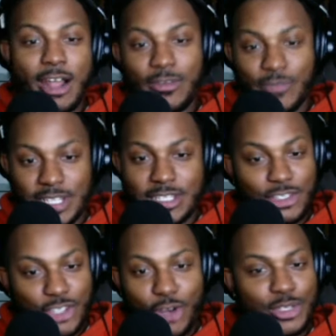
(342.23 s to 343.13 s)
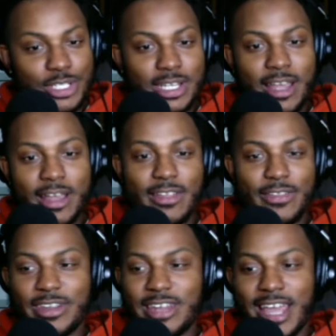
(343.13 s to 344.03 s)
Vince's jersey
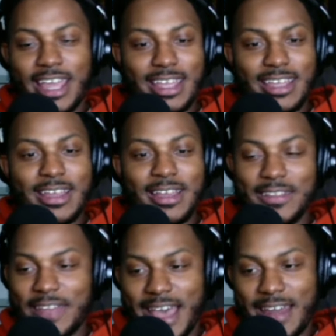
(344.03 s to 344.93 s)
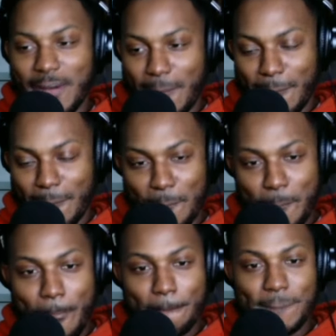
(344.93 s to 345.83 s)
the day that
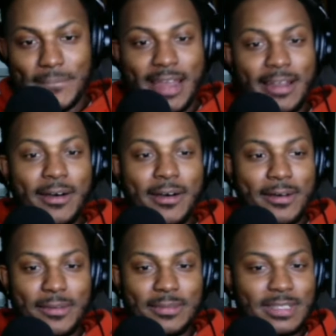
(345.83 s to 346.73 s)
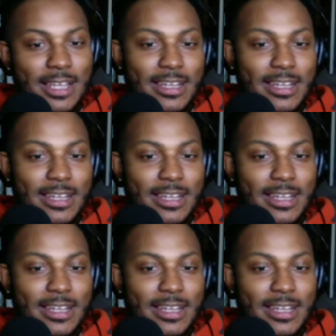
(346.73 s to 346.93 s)
um that um that they,